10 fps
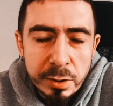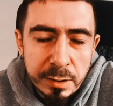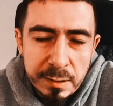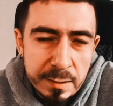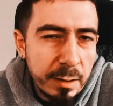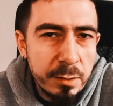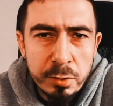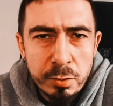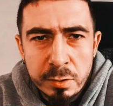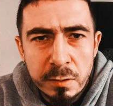designers,
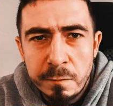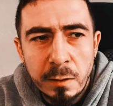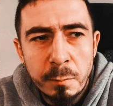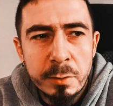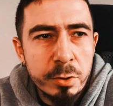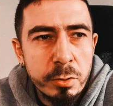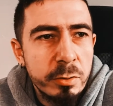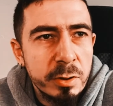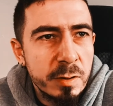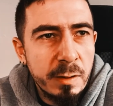junior developers,
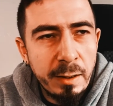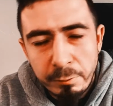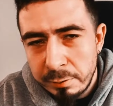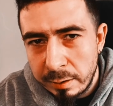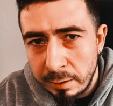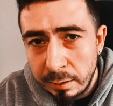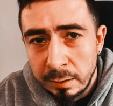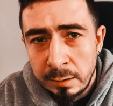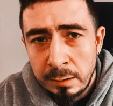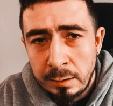juniors,
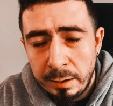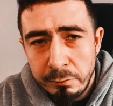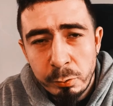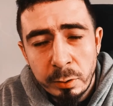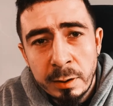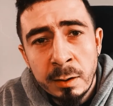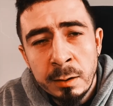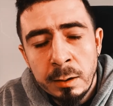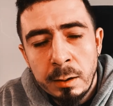everywhere,